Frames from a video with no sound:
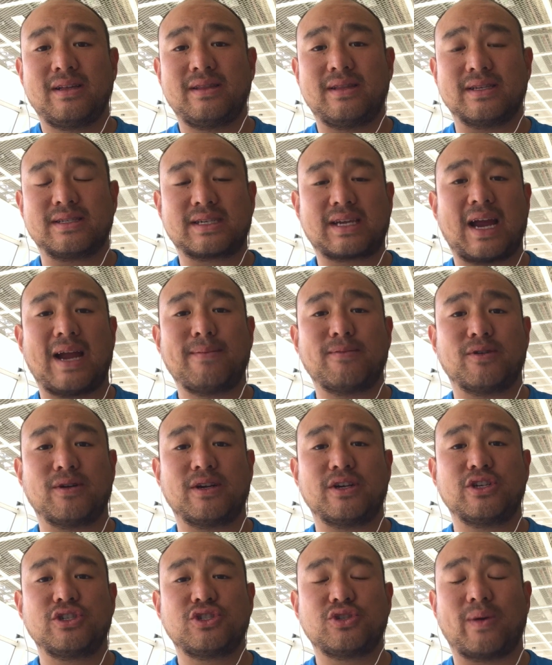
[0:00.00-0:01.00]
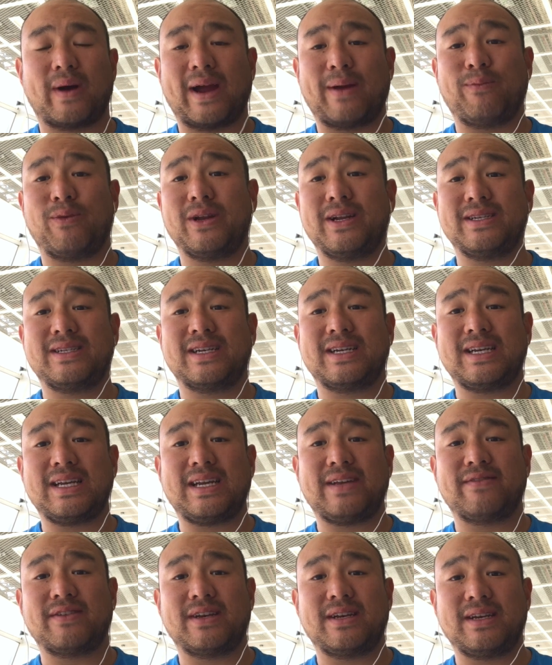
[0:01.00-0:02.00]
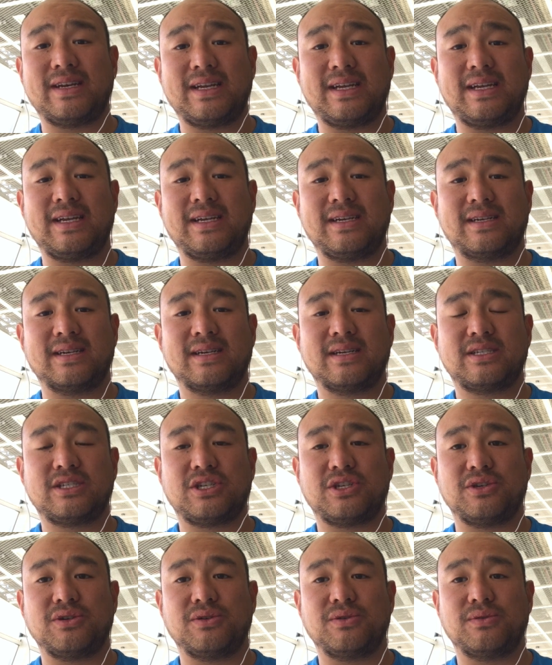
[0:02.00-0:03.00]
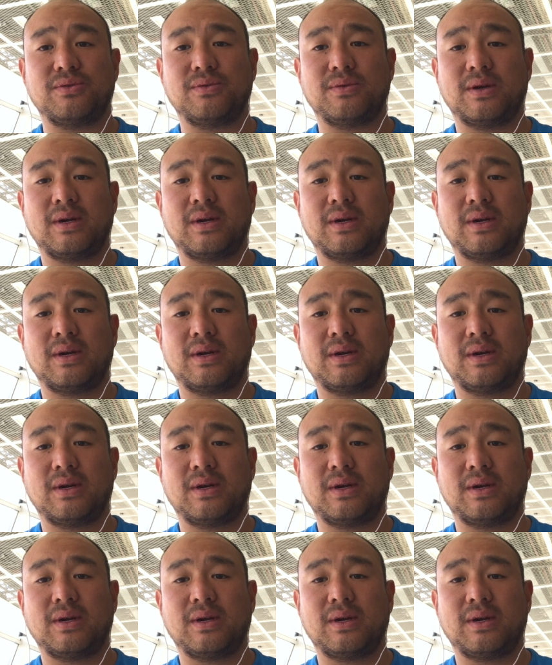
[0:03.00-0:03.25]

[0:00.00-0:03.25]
this camera, so I really didn't even need to